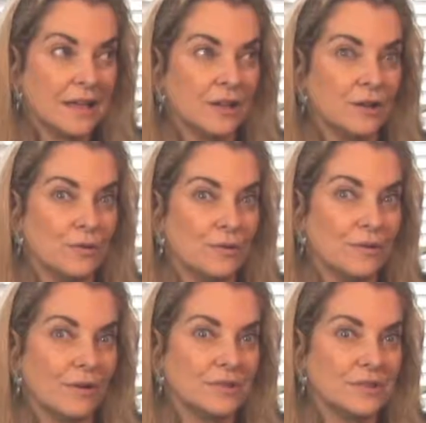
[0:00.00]
you know,
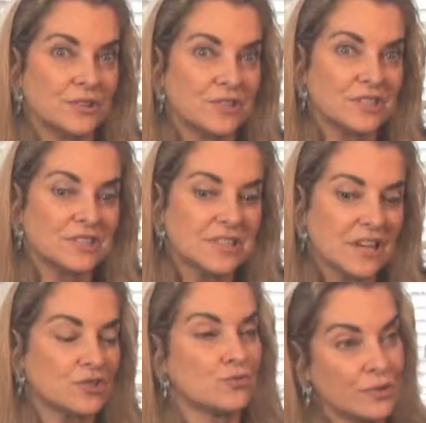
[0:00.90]
there's
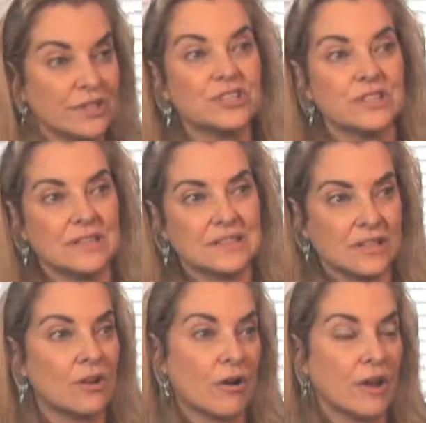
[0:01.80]
such
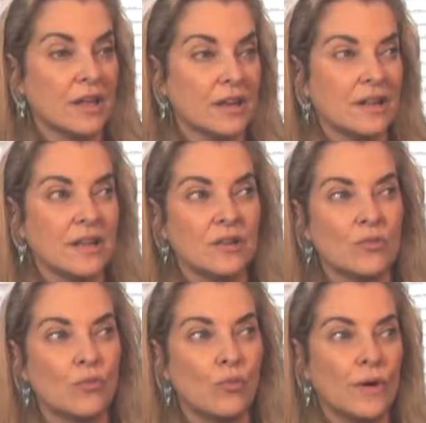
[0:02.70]
richness in
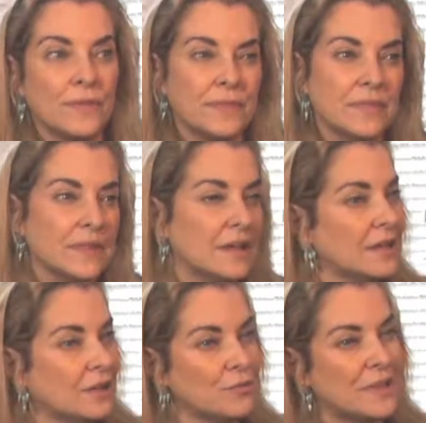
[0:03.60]
what,
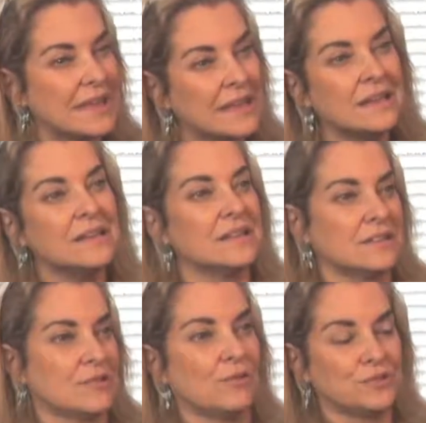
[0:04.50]
you know, the
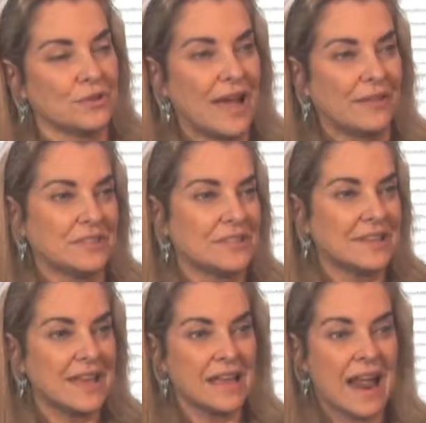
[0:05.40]
Indians also have to
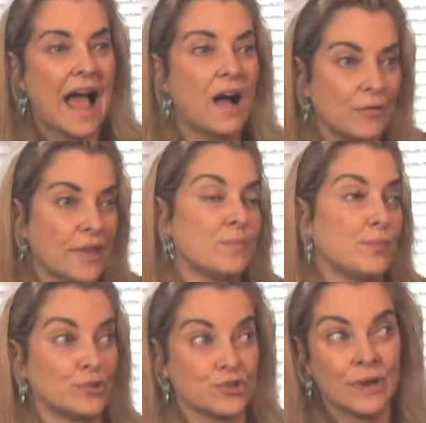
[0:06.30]
say and how they
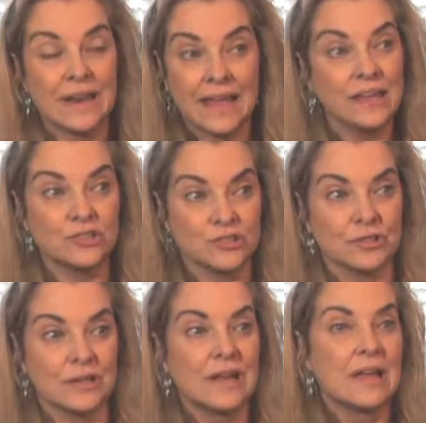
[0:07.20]
portray
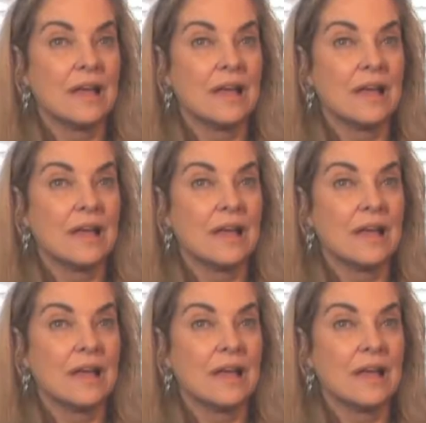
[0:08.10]
nature.